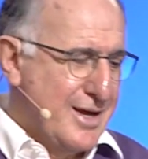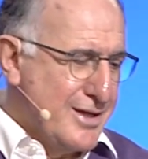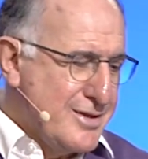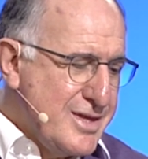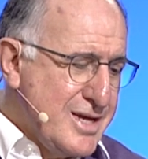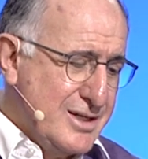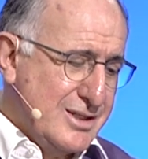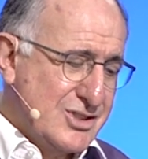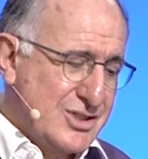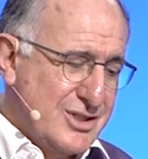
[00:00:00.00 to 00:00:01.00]
And
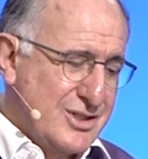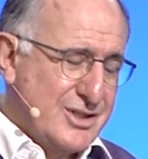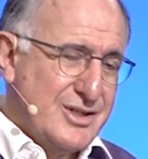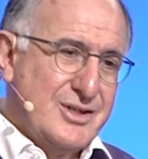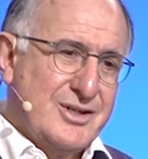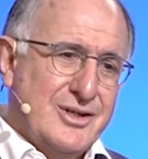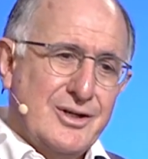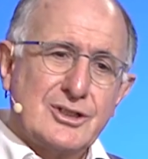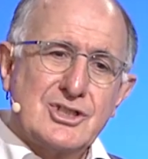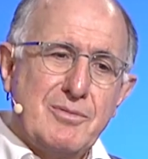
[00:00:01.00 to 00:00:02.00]
these
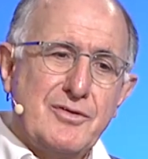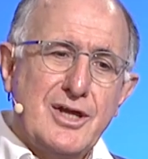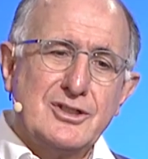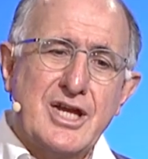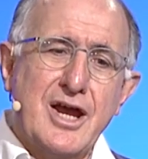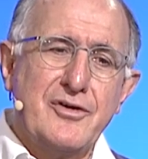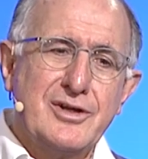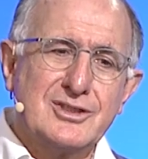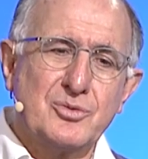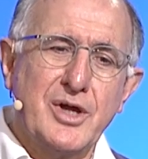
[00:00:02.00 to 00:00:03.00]
are some of those
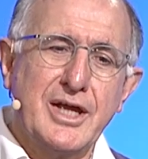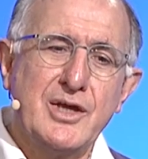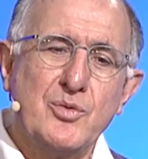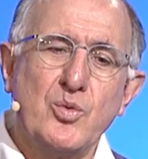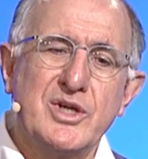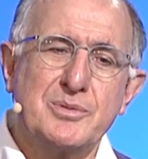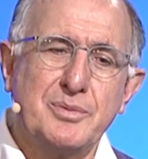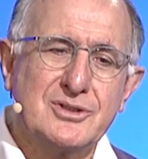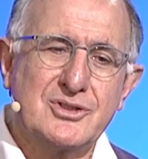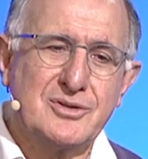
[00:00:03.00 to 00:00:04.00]
areas where He
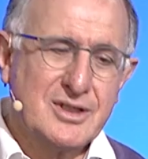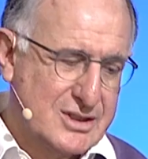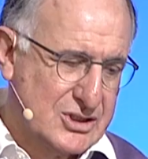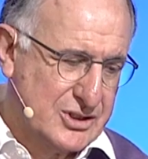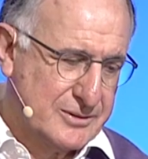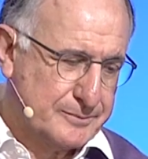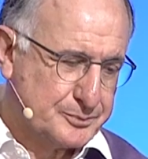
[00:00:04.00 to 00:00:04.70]
whispers to us